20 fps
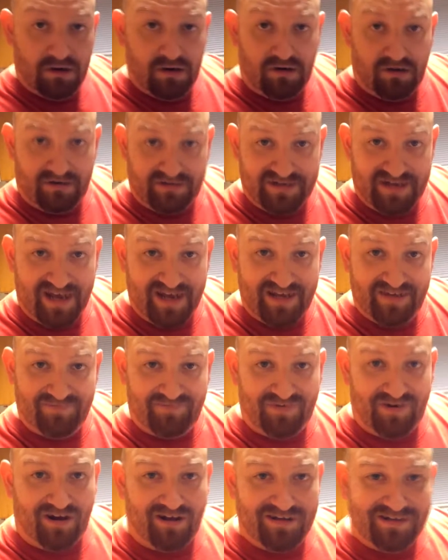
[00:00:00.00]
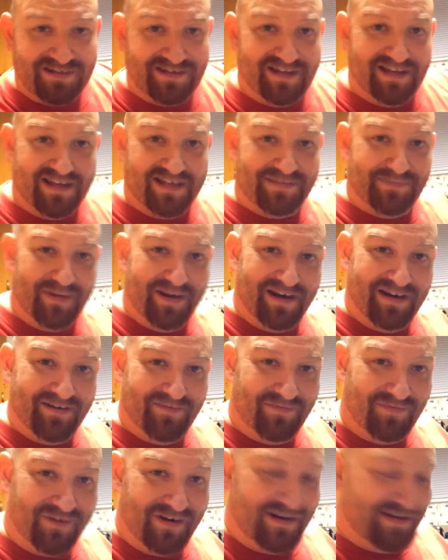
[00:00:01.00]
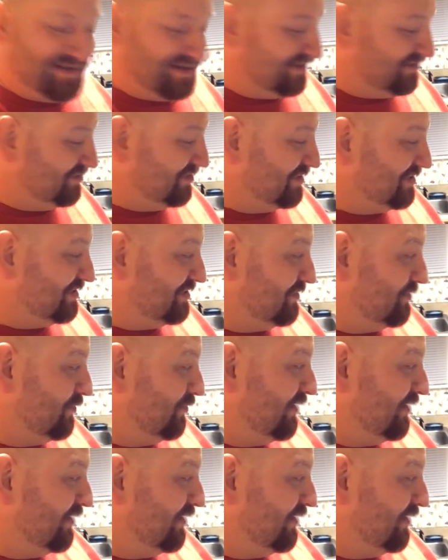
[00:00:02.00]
Our Diet Frostie has been in the freezer just